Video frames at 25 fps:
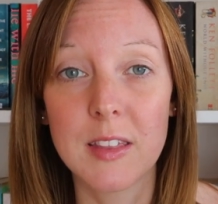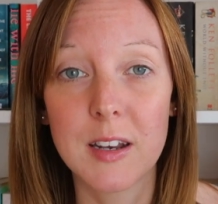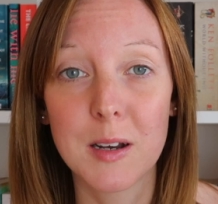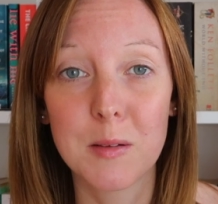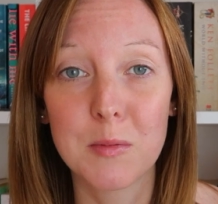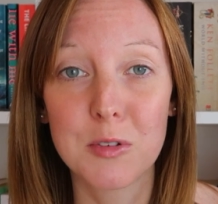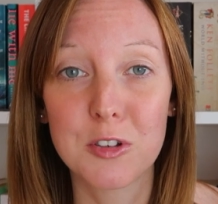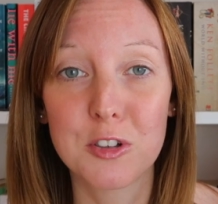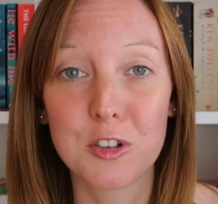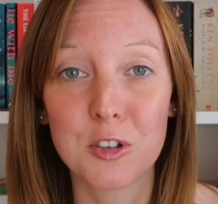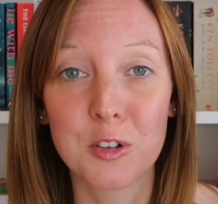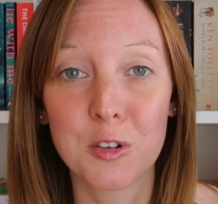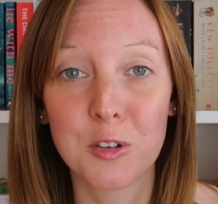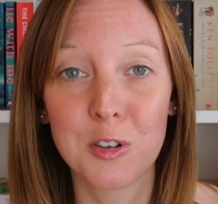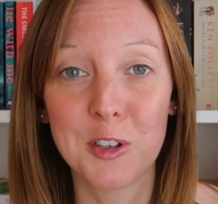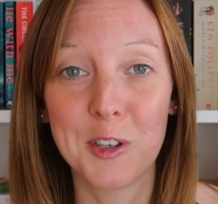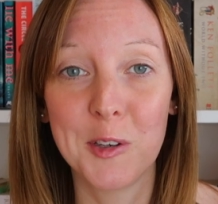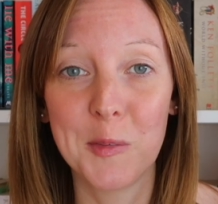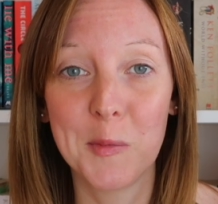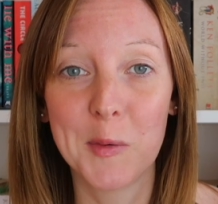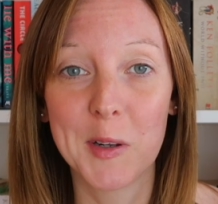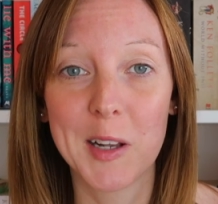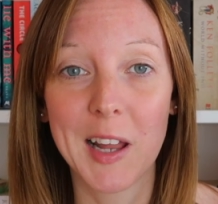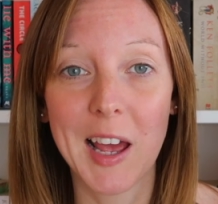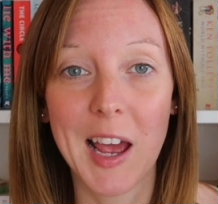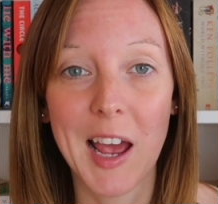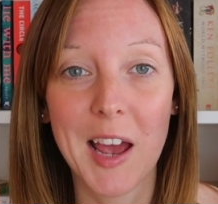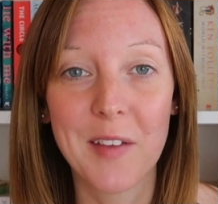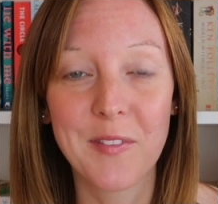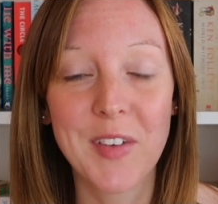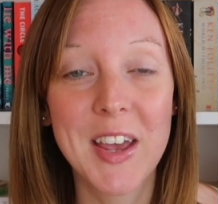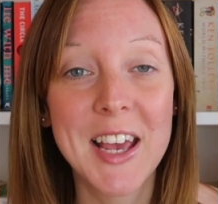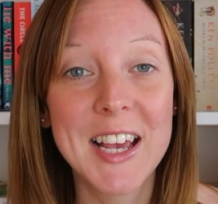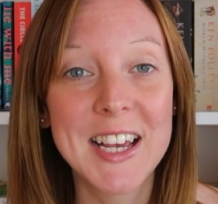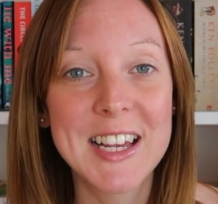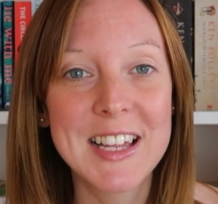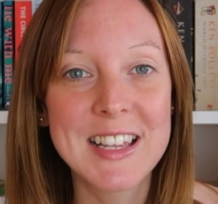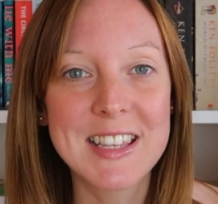then I'm sure you will
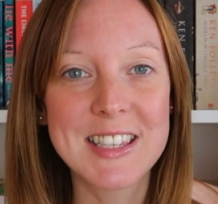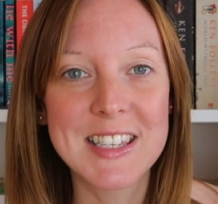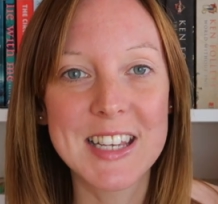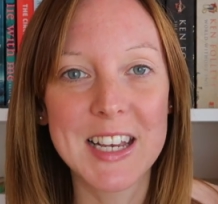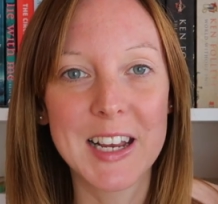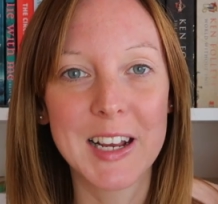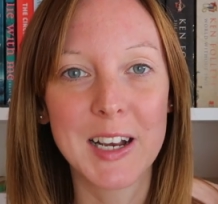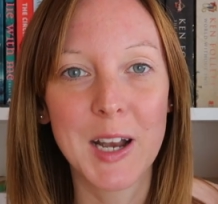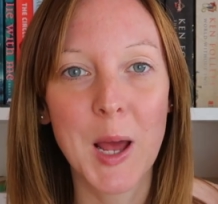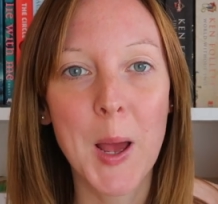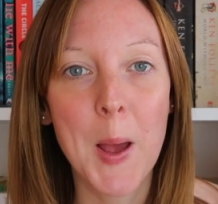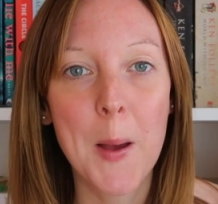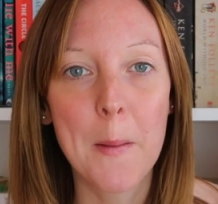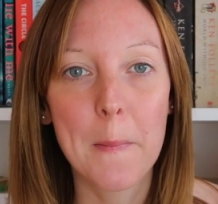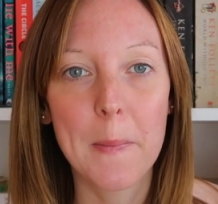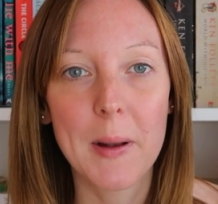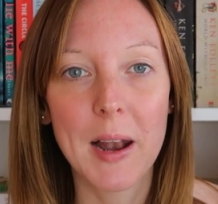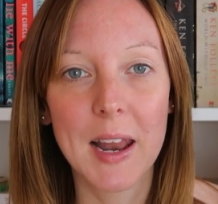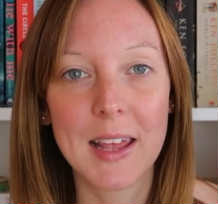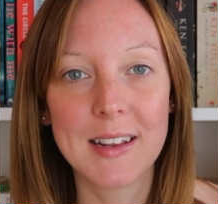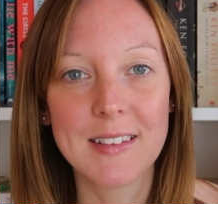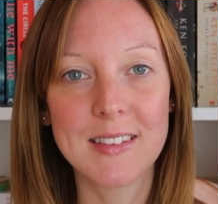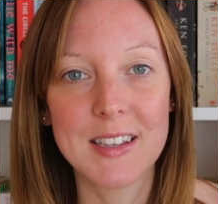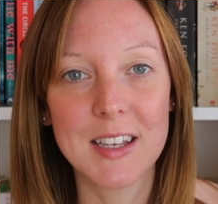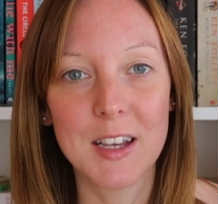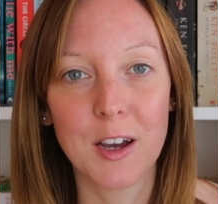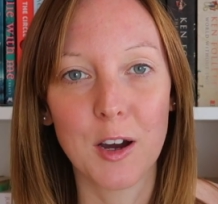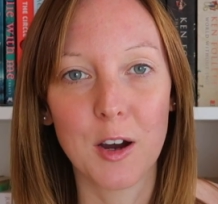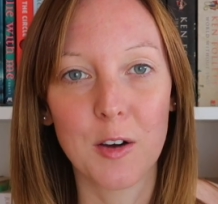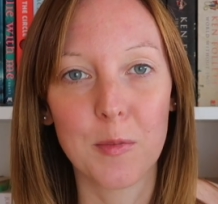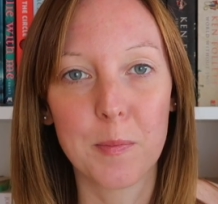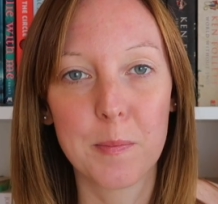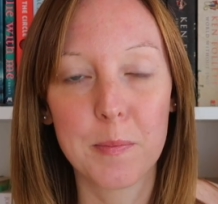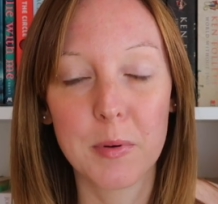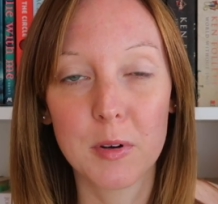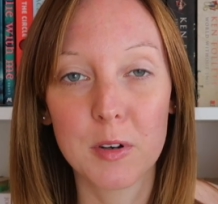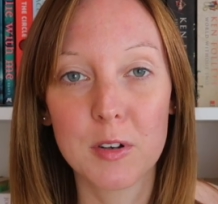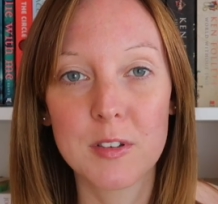have seen plenty
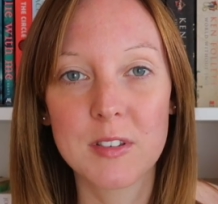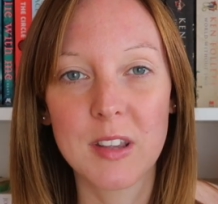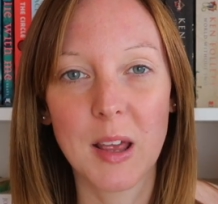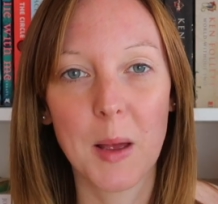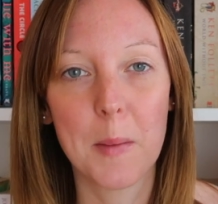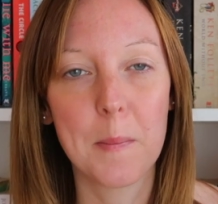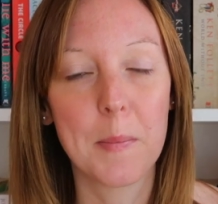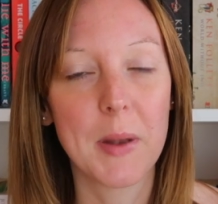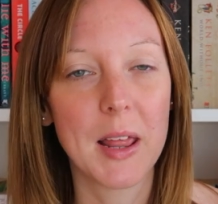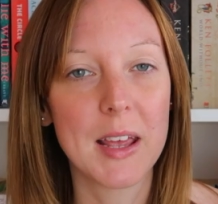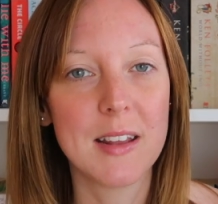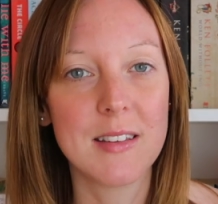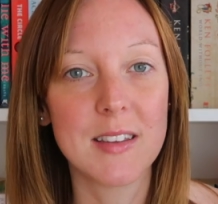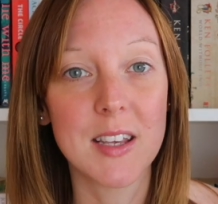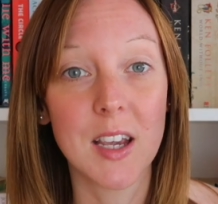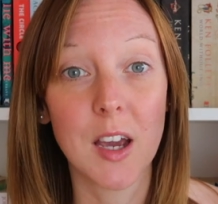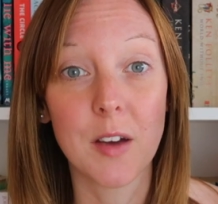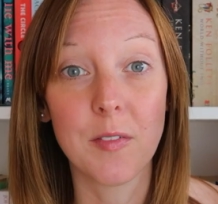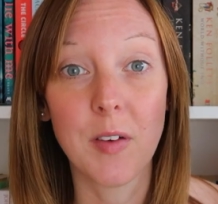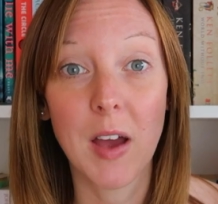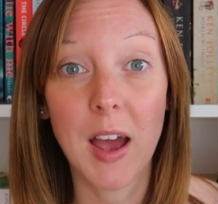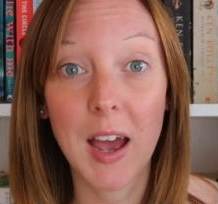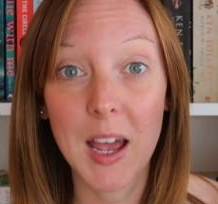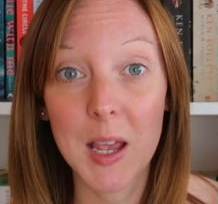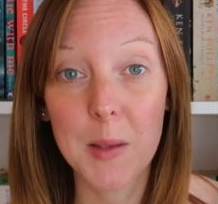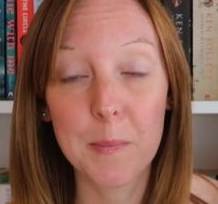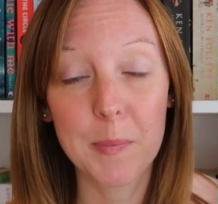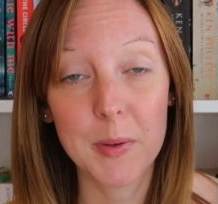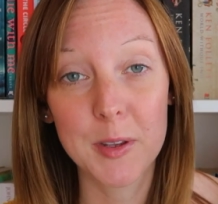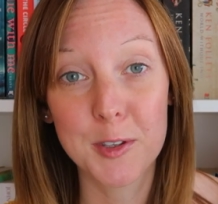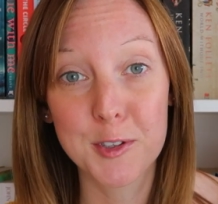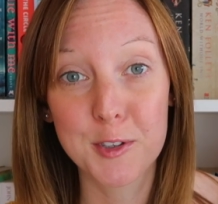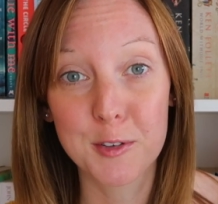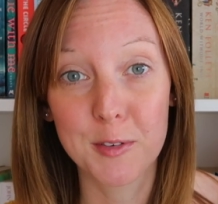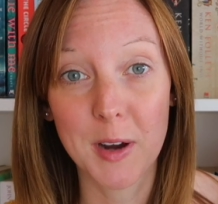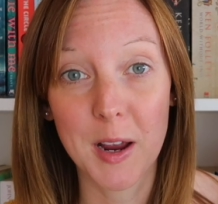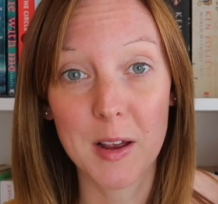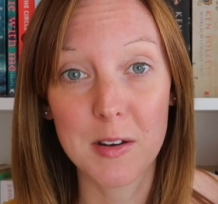of buzz and plenty of
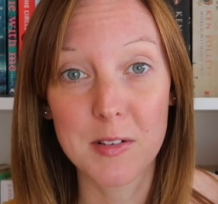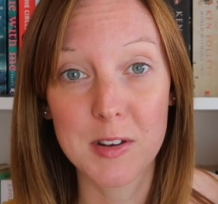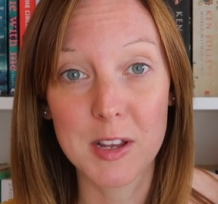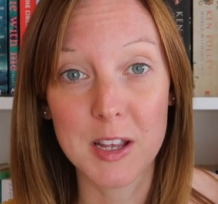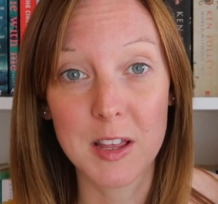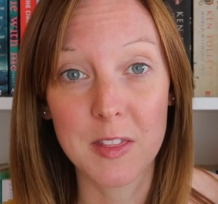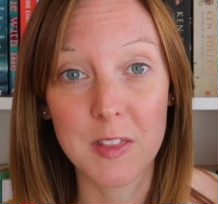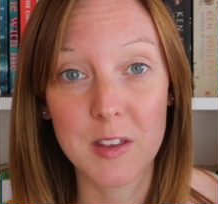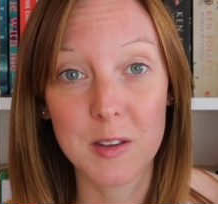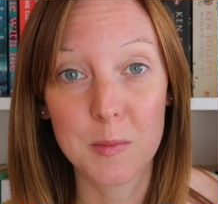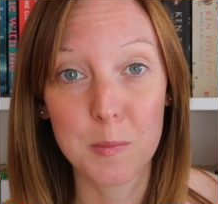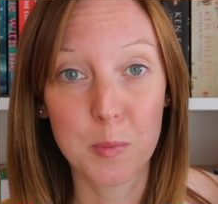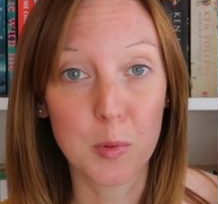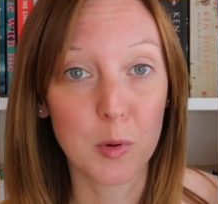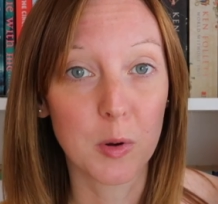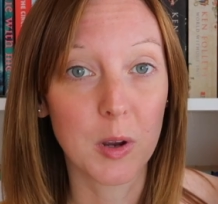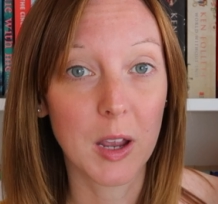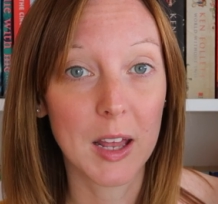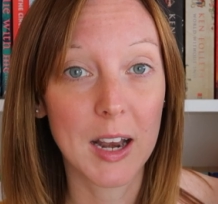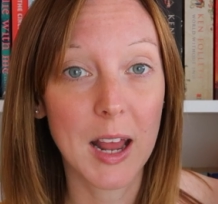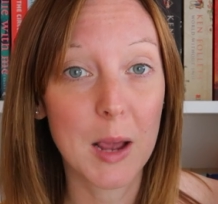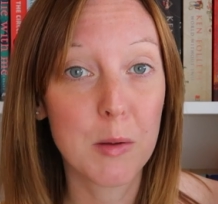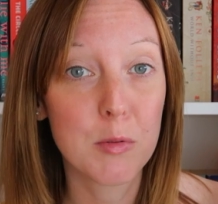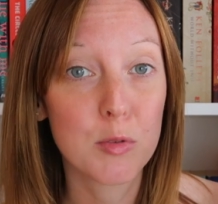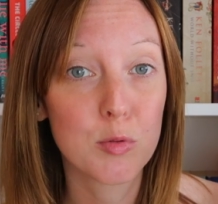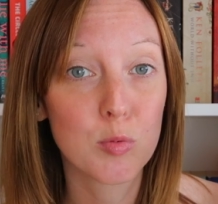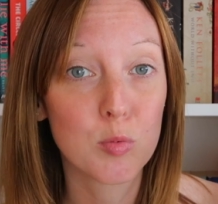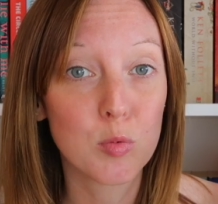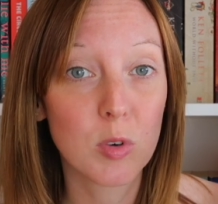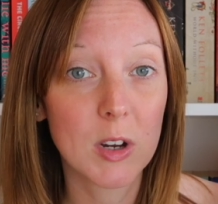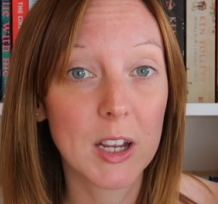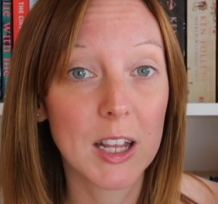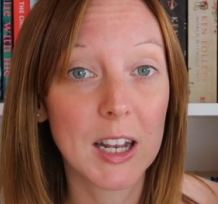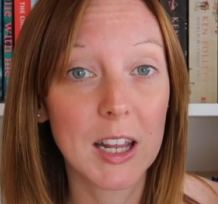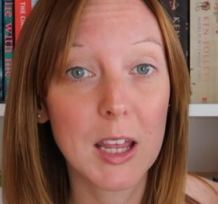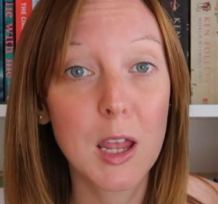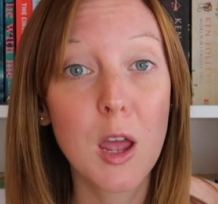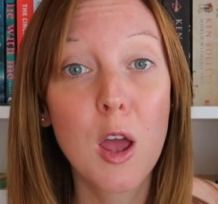hype surrounding this book, and I was
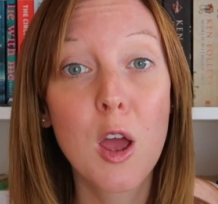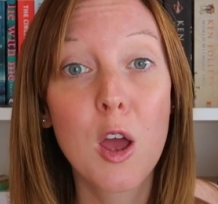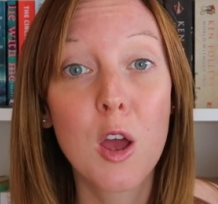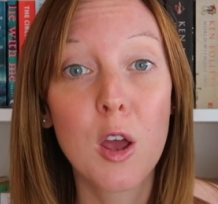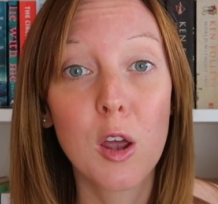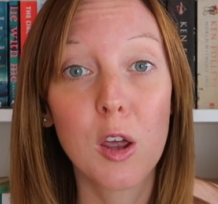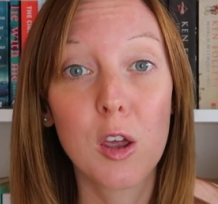really